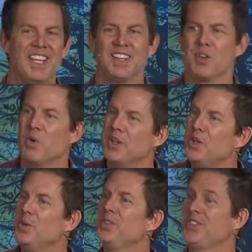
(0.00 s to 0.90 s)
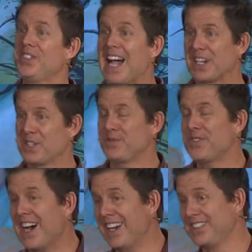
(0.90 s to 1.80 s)
the one who was
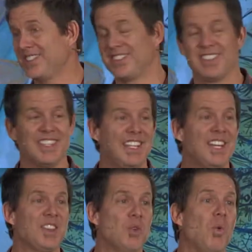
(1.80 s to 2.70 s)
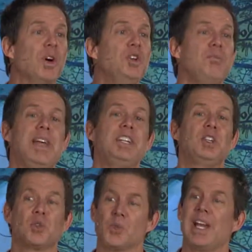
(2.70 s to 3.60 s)
sacrificed, the one who made
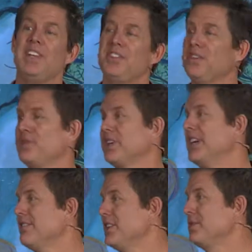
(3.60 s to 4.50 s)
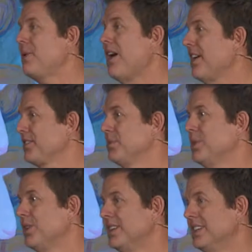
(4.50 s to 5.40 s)
grace and forgiveness
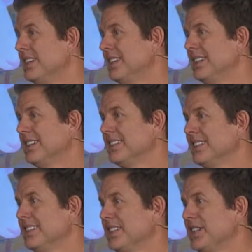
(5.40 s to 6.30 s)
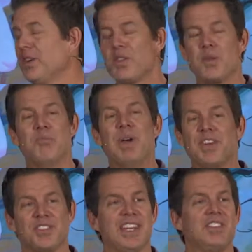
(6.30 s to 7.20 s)
possible. You know that the
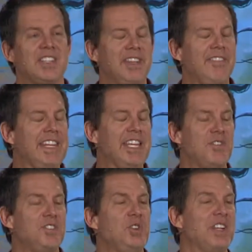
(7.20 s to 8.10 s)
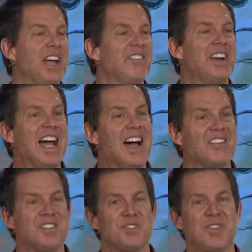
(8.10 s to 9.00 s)
best Thanksgiving gift you could ever
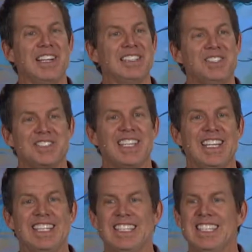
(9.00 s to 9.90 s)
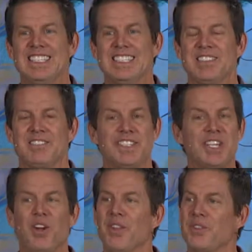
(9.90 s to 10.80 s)
have is finally say,
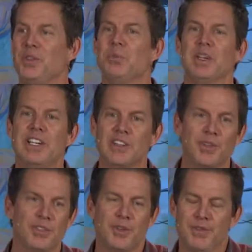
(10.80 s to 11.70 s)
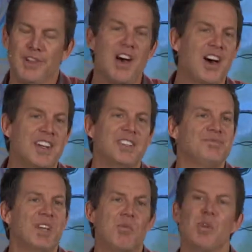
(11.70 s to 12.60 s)
forget all the superheroes are flawed.
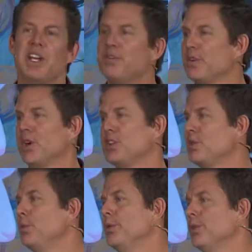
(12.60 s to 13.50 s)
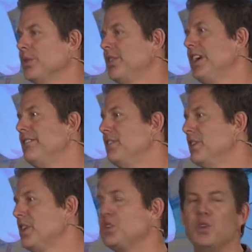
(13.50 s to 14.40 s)
I'm ready for a true Savior
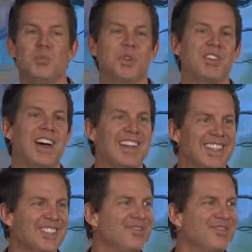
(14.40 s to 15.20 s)
and a true Messiah.